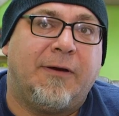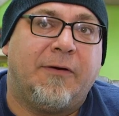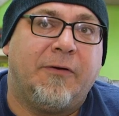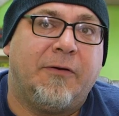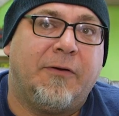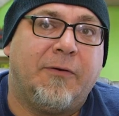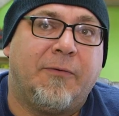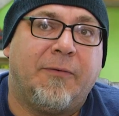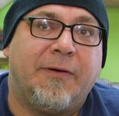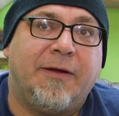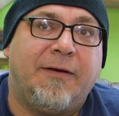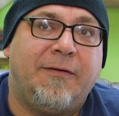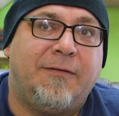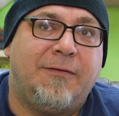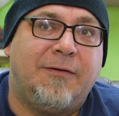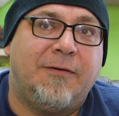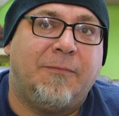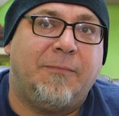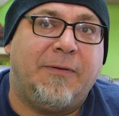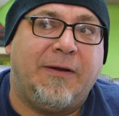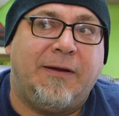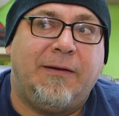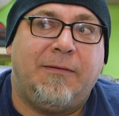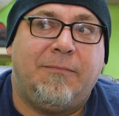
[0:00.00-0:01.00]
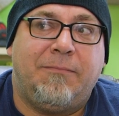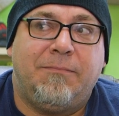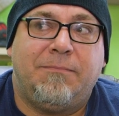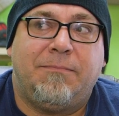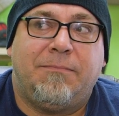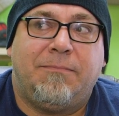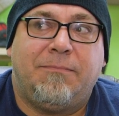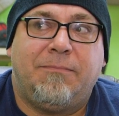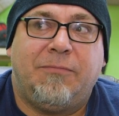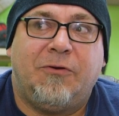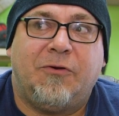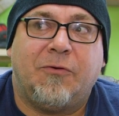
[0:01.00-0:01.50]
they're doing to be
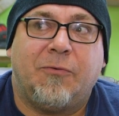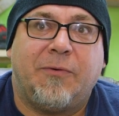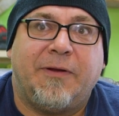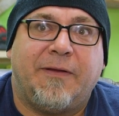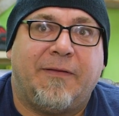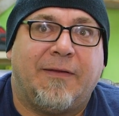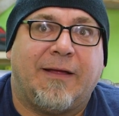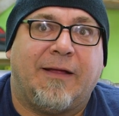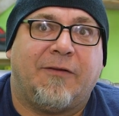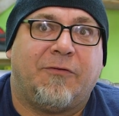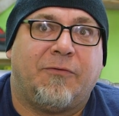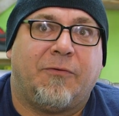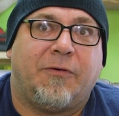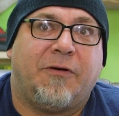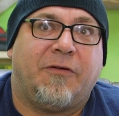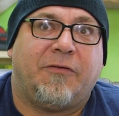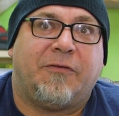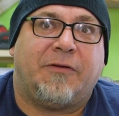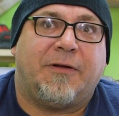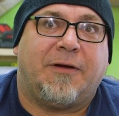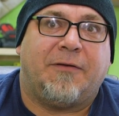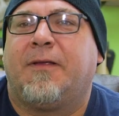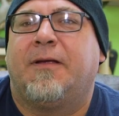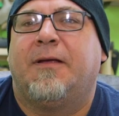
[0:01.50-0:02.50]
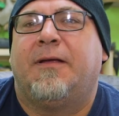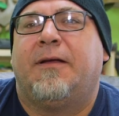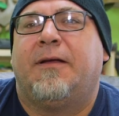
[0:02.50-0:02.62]
doing that sort of stuff.